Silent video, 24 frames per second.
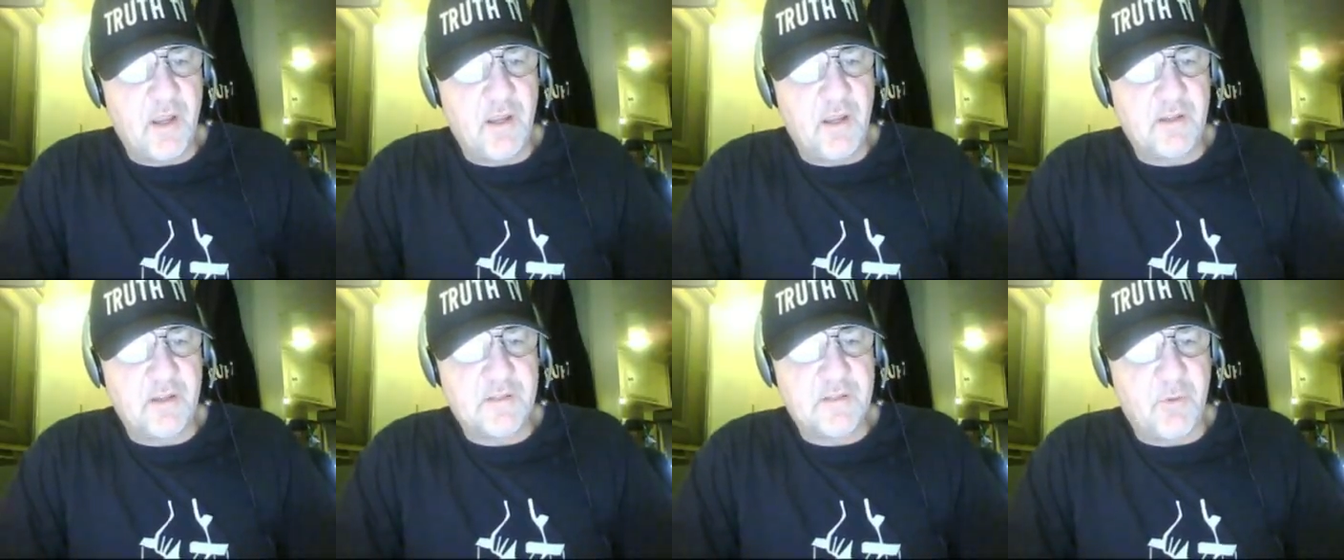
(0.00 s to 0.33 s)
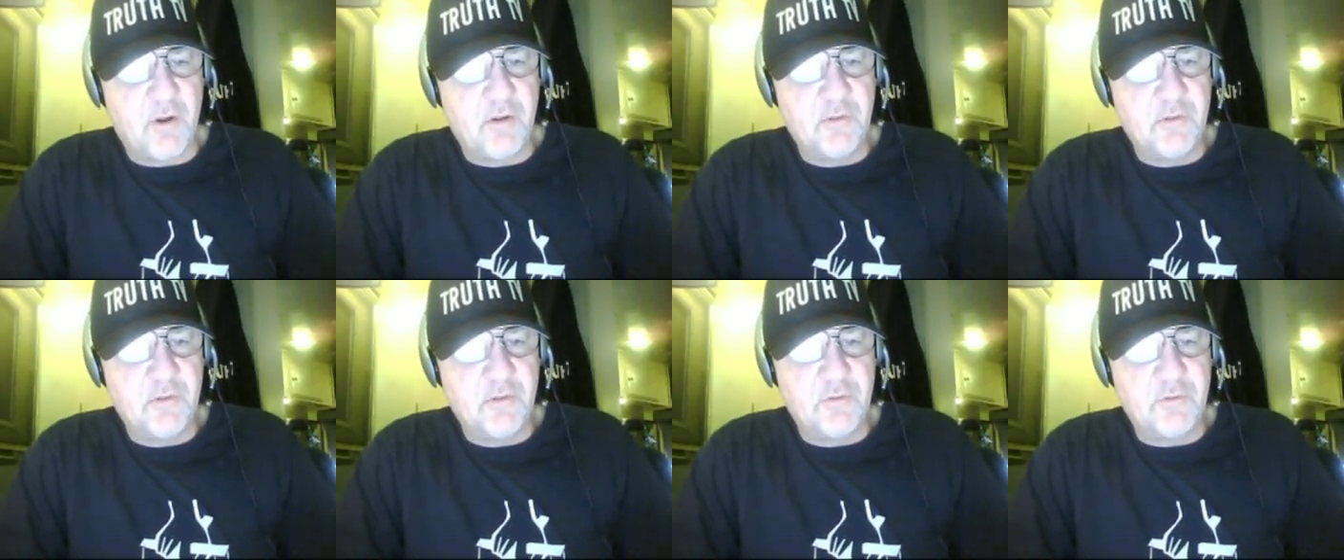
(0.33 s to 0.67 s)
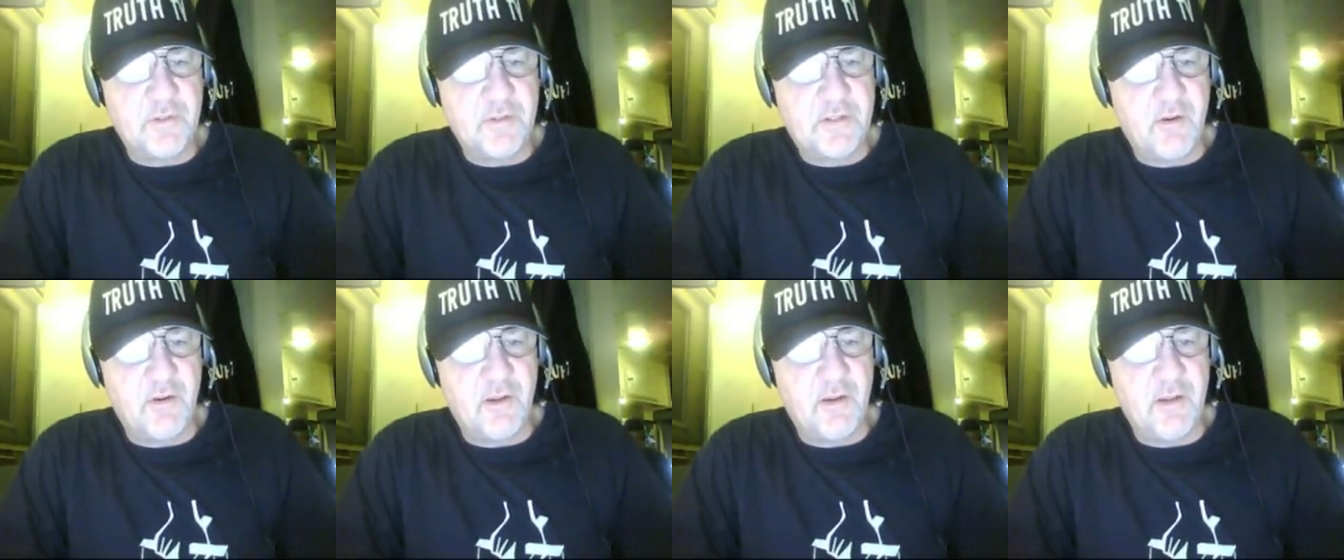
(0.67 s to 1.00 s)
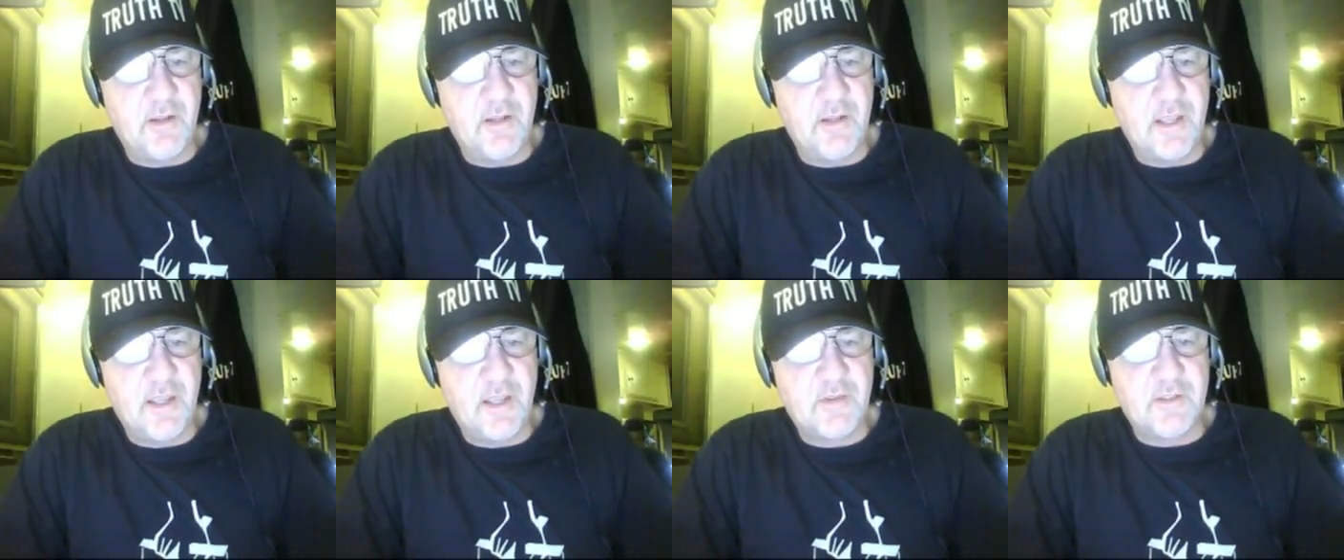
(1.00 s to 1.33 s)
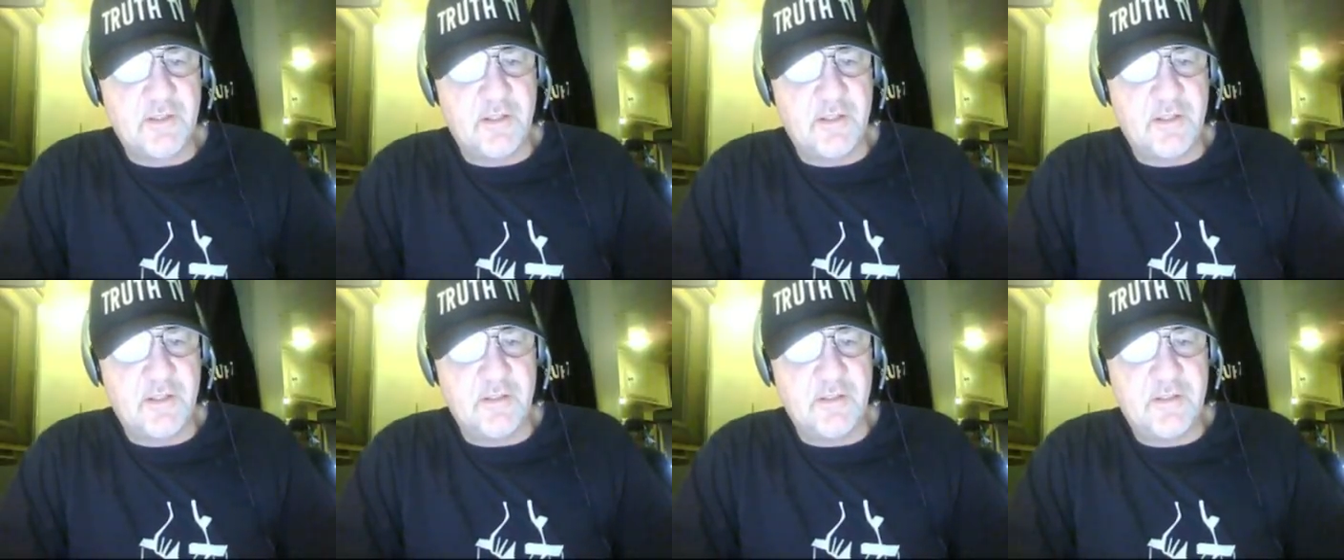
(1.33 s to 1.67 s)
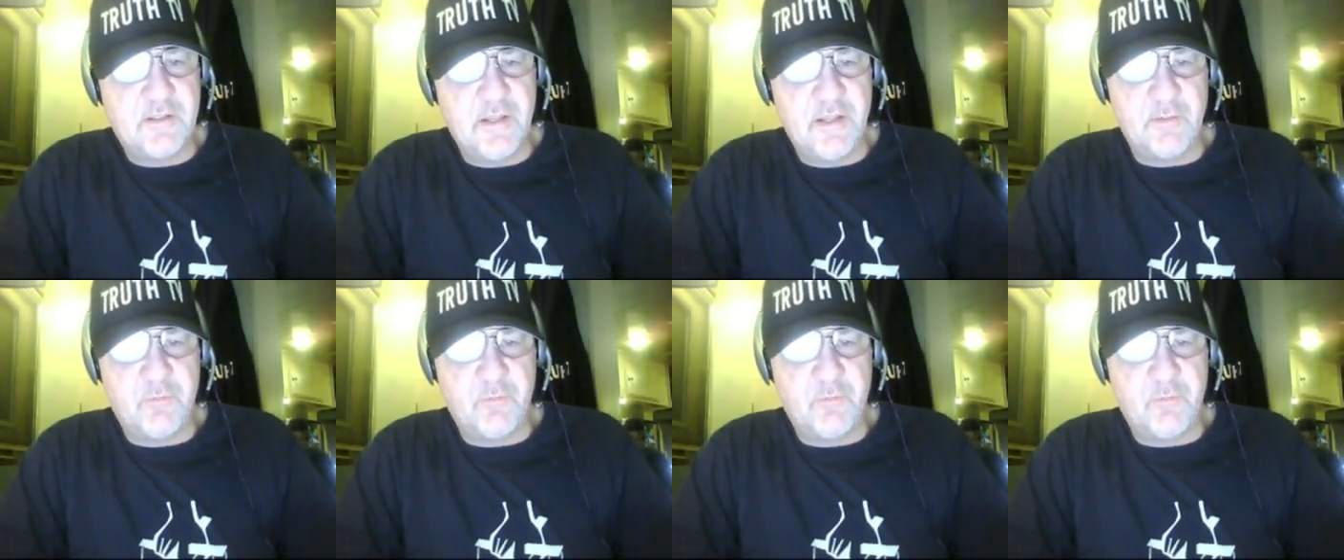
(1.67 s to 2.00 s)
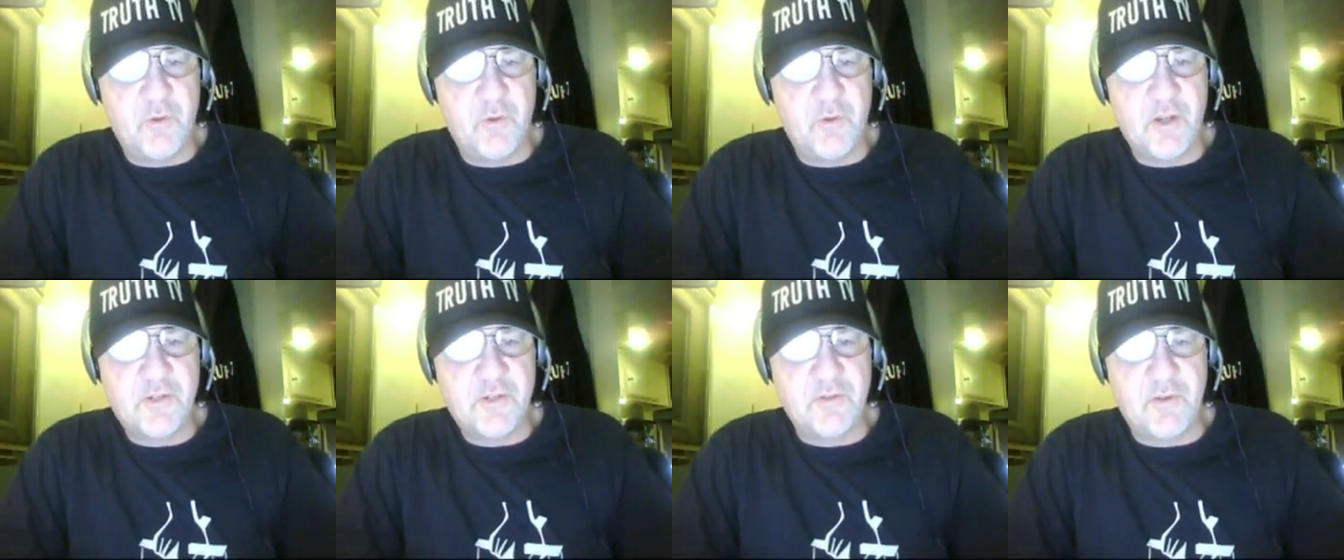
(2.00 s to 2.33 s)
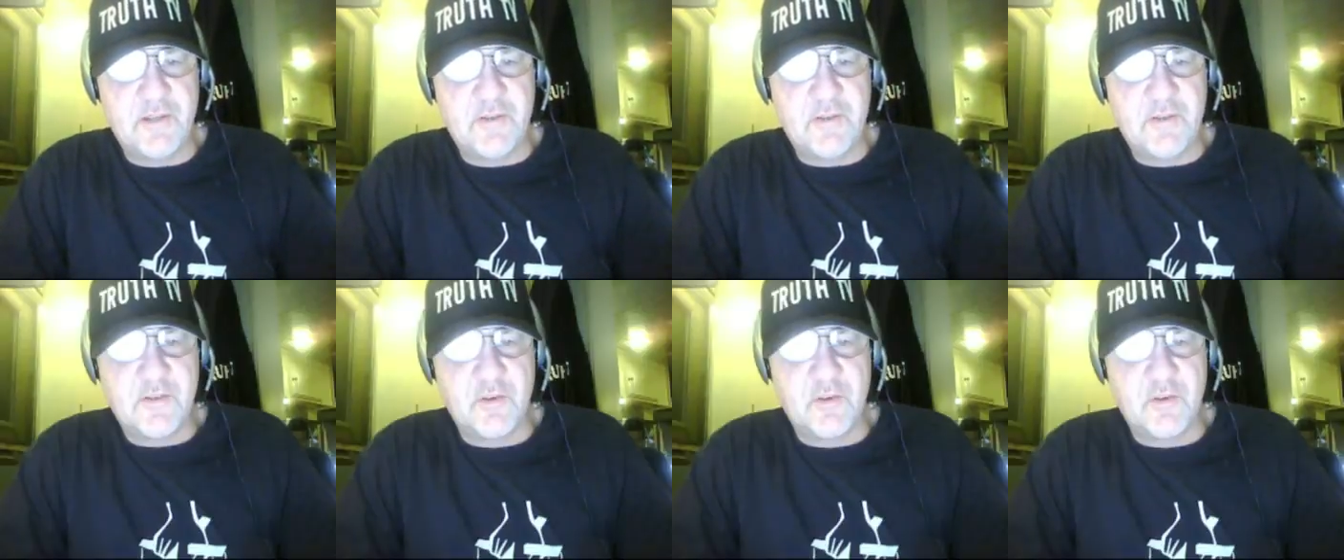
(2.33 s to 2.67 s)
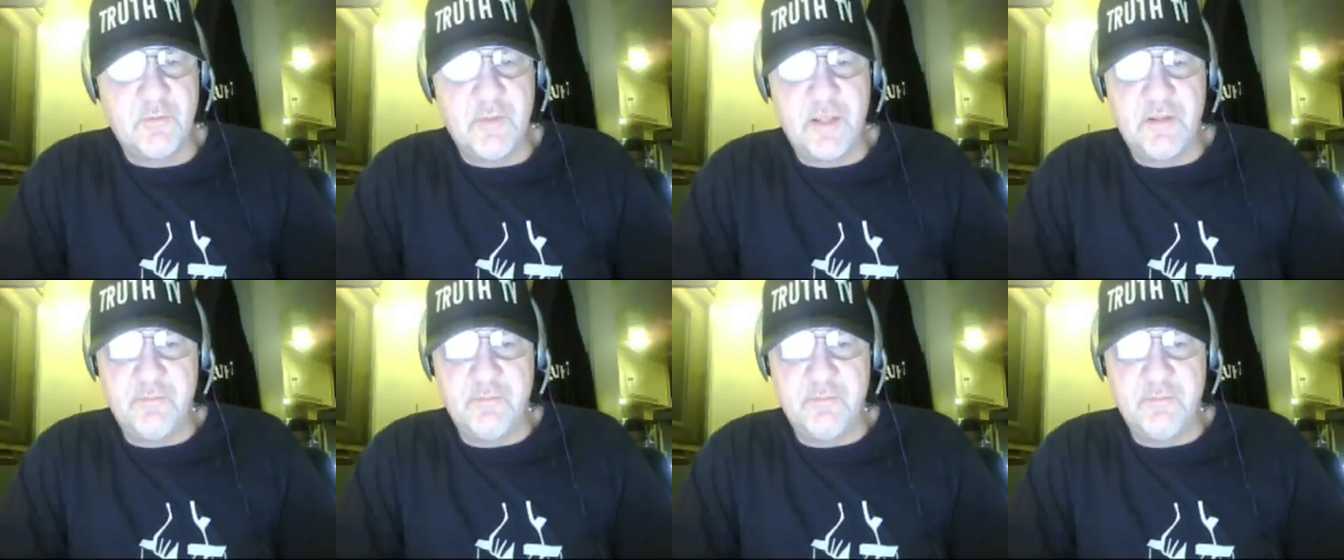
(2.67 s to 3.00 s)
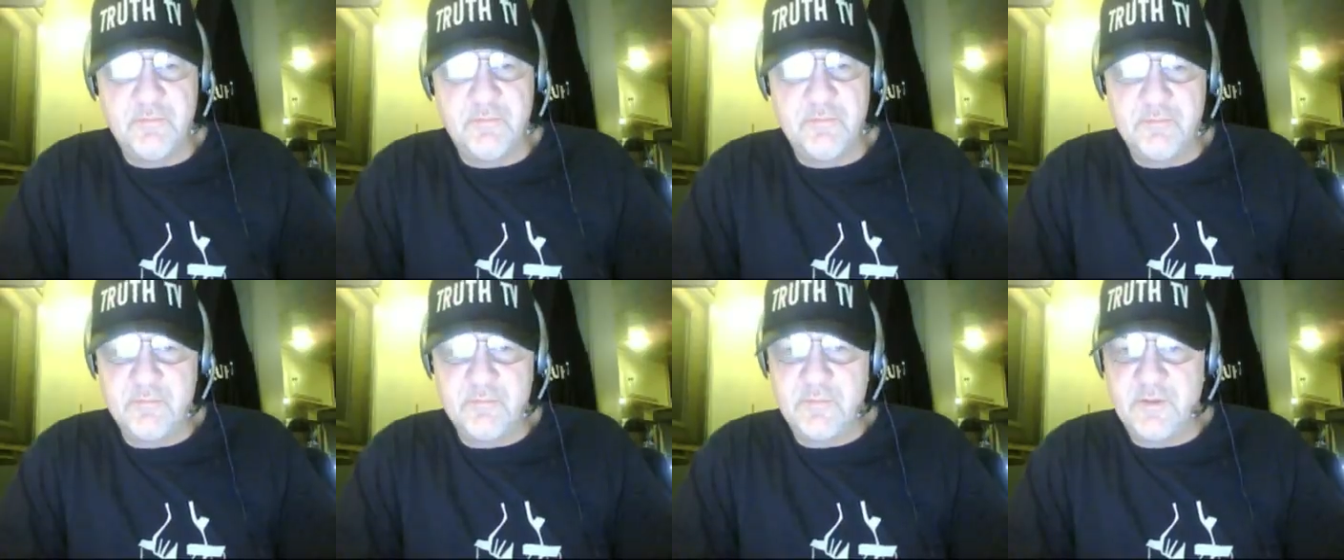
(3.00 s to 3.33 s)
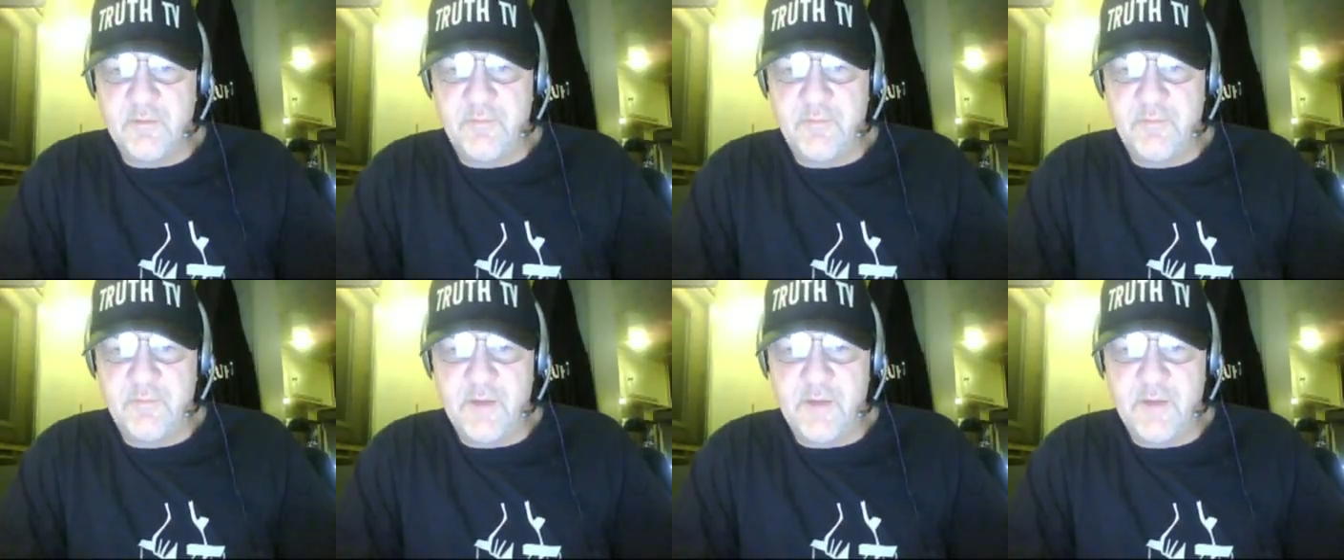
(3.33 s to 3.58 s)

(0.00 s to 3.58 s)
wrap box Pardo was carrying actually contained a pressurized homemade